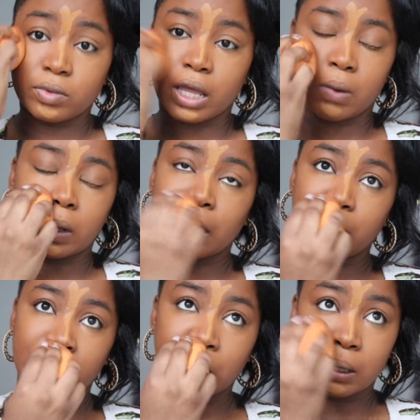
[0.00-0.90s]
Like when I
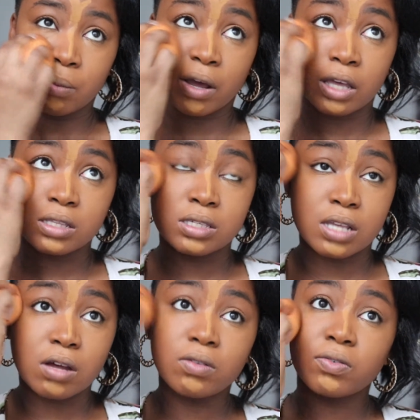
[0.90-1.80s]
put it on her by
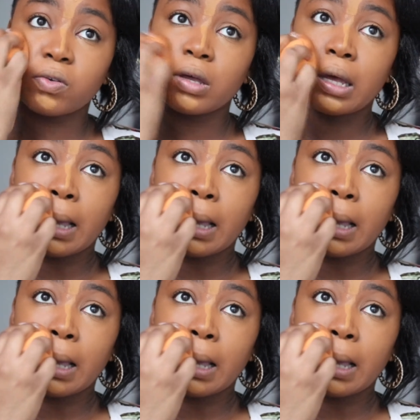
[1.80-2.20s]
itself,